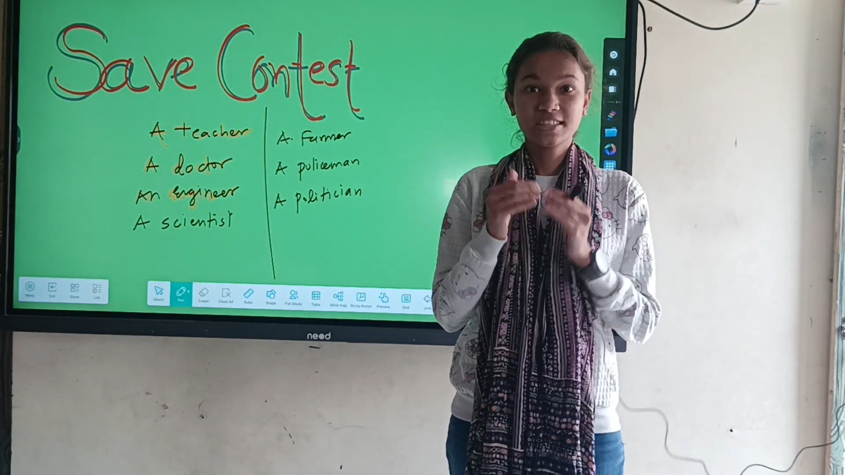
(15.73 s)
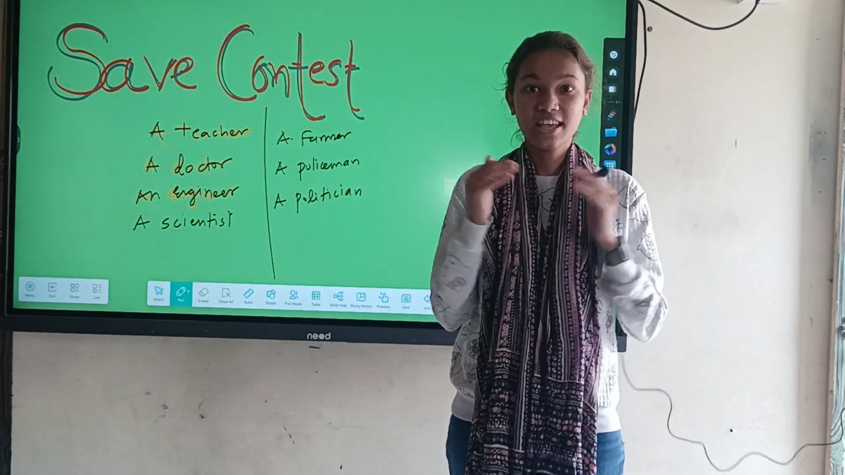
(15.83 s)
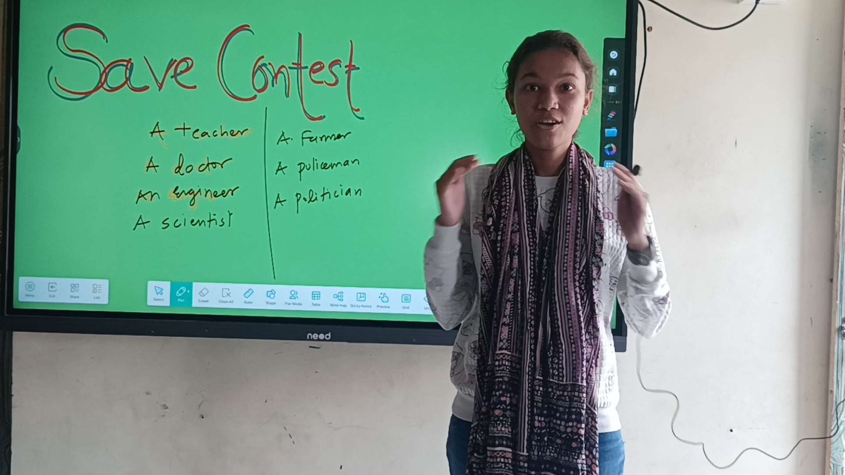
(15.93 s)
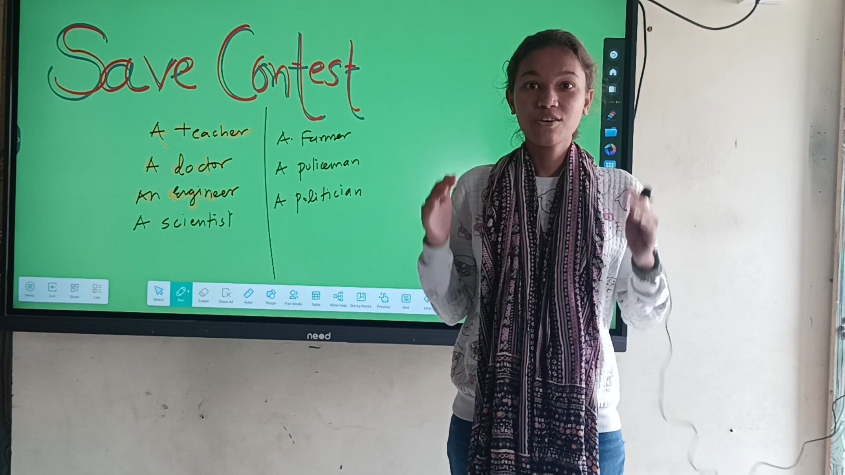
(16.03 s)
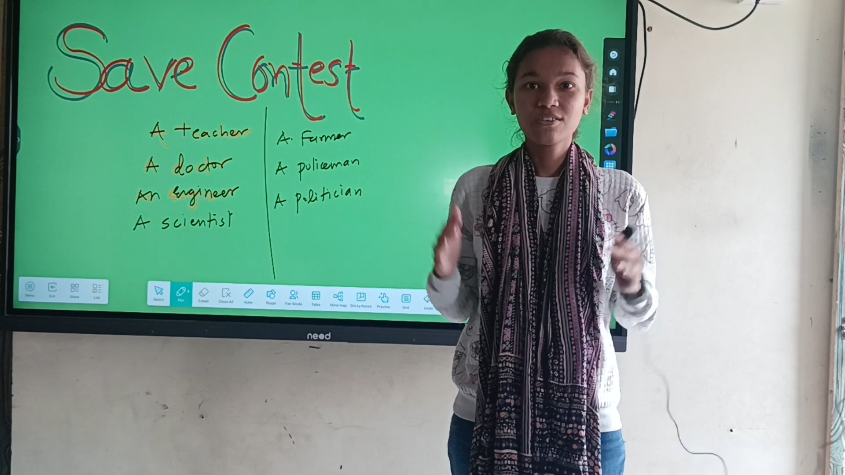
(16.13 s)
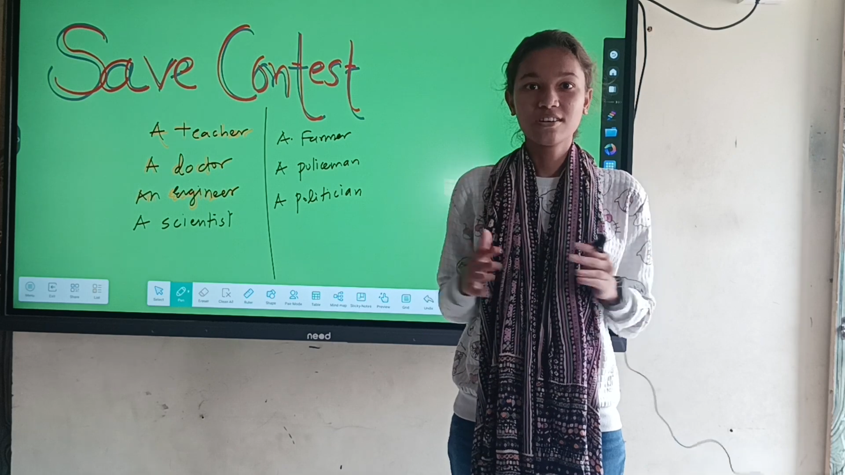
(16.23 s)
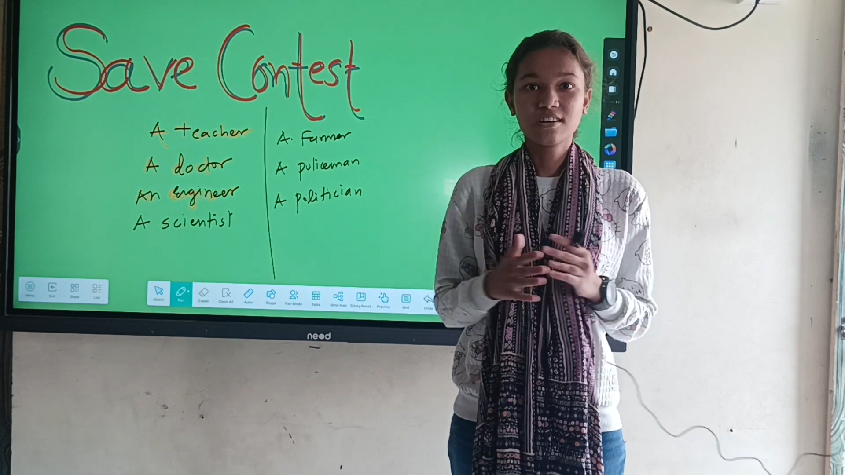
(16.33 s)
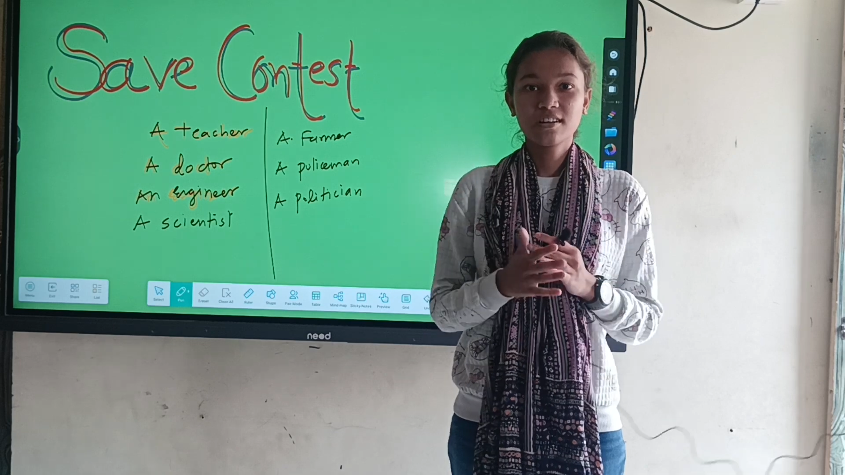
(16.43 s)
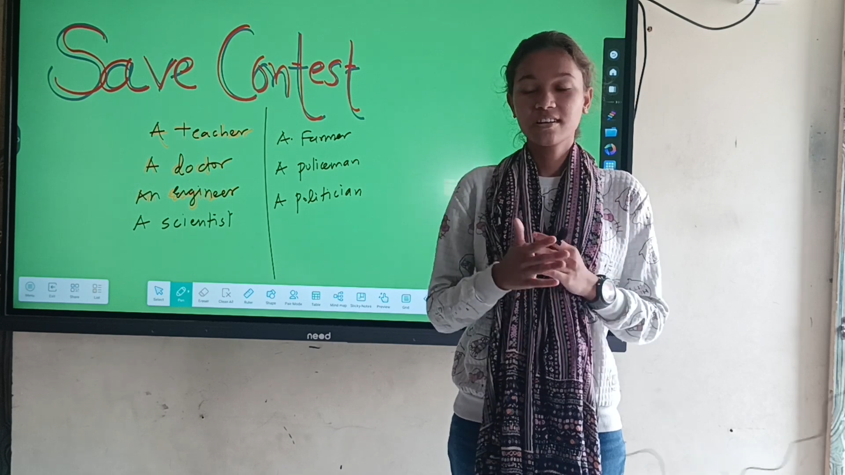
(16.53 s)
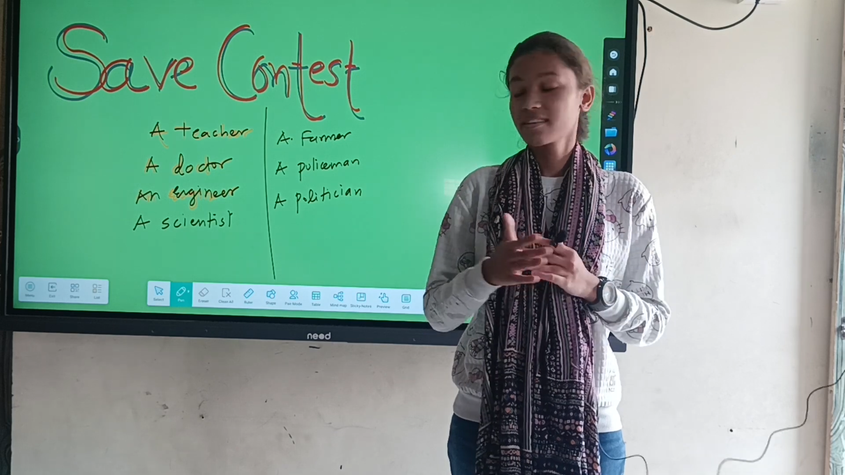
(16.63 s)
say
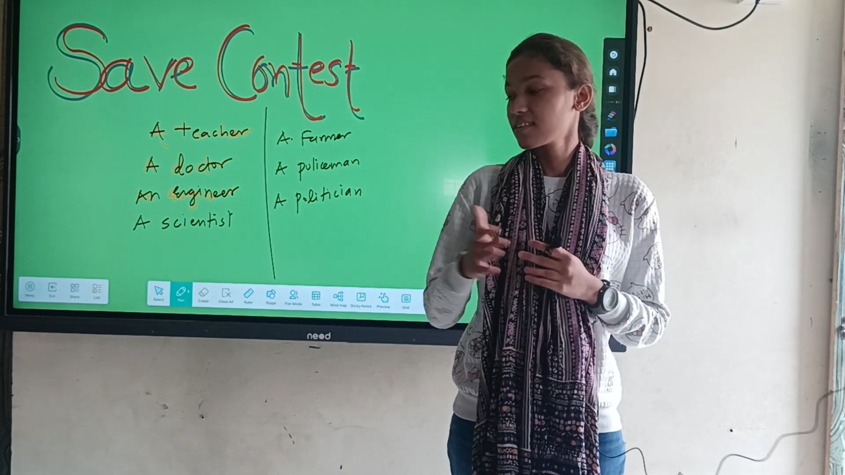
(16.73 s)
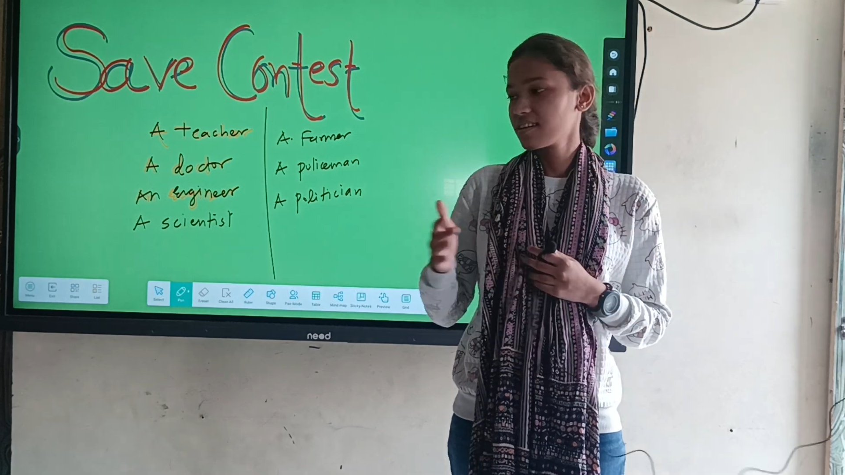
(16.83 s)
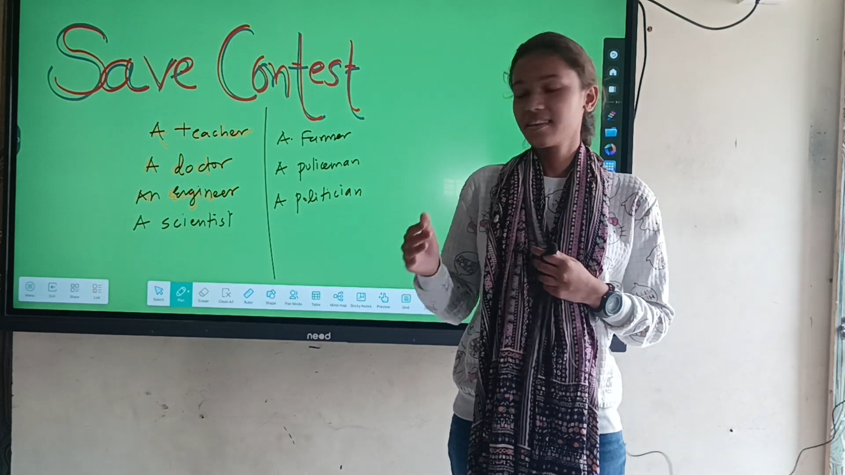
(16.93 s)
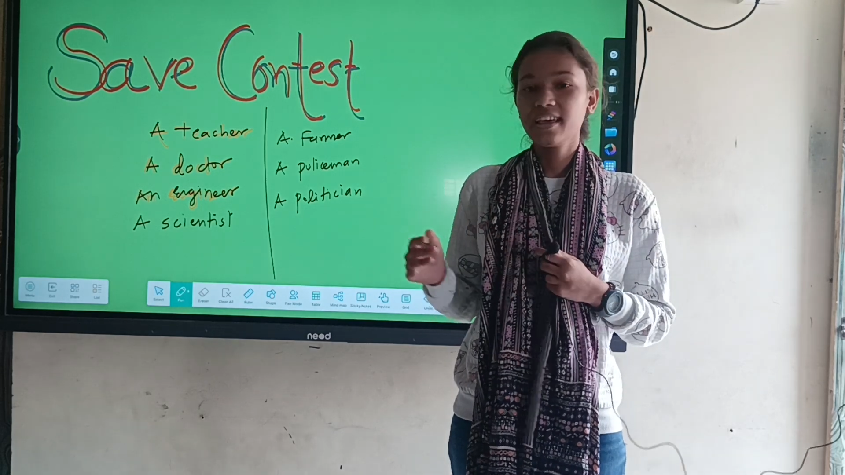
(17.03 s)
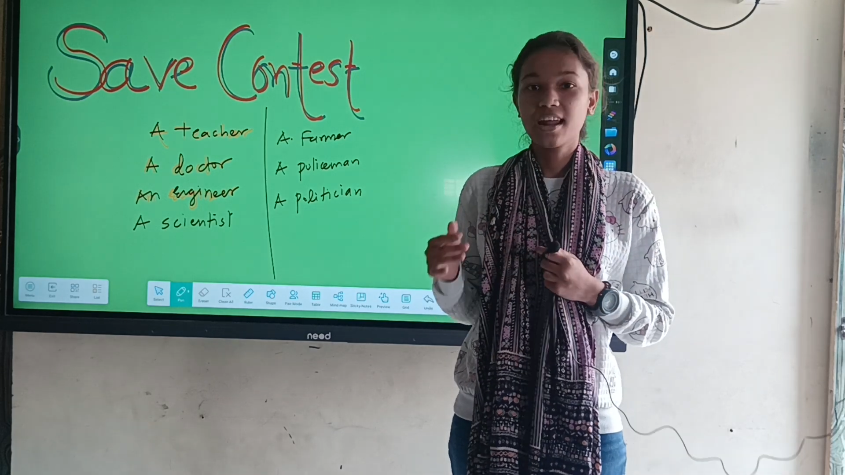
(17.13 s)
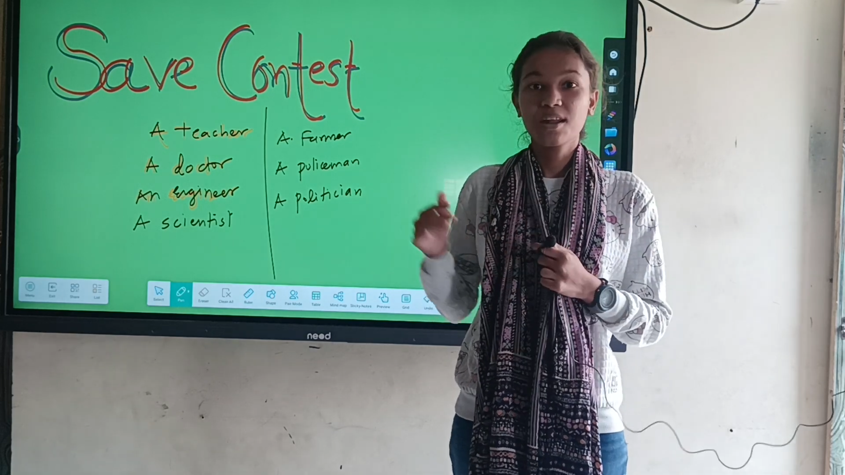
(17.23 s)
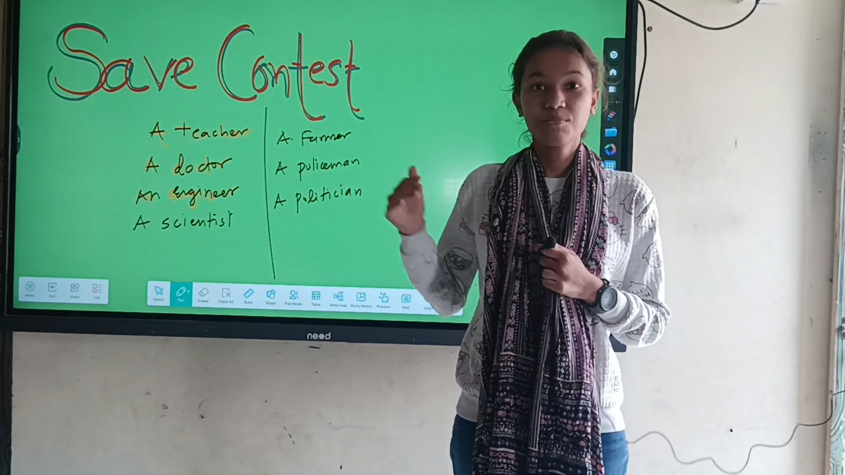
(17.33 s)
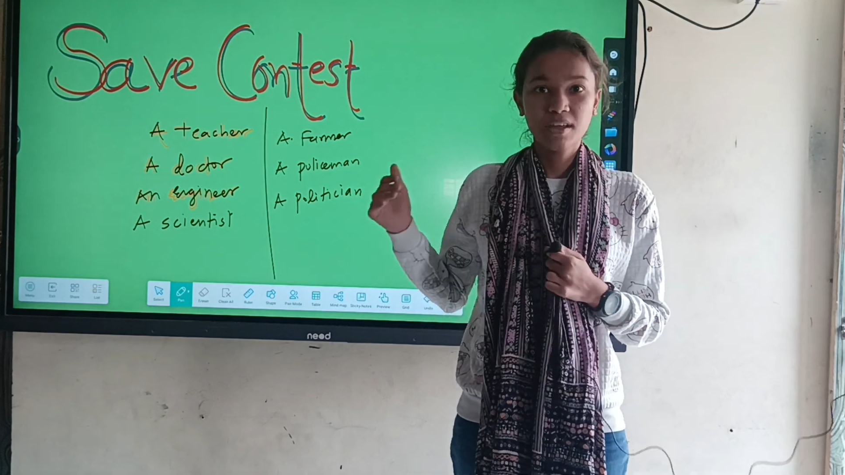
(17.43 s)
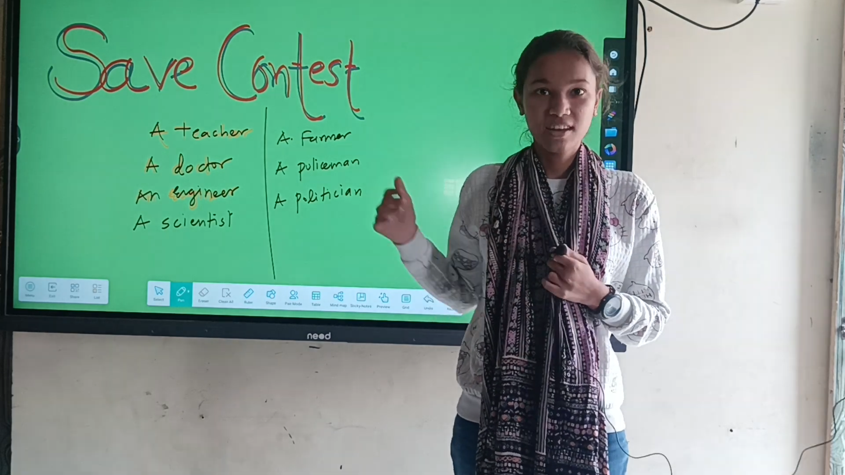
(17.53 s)
there are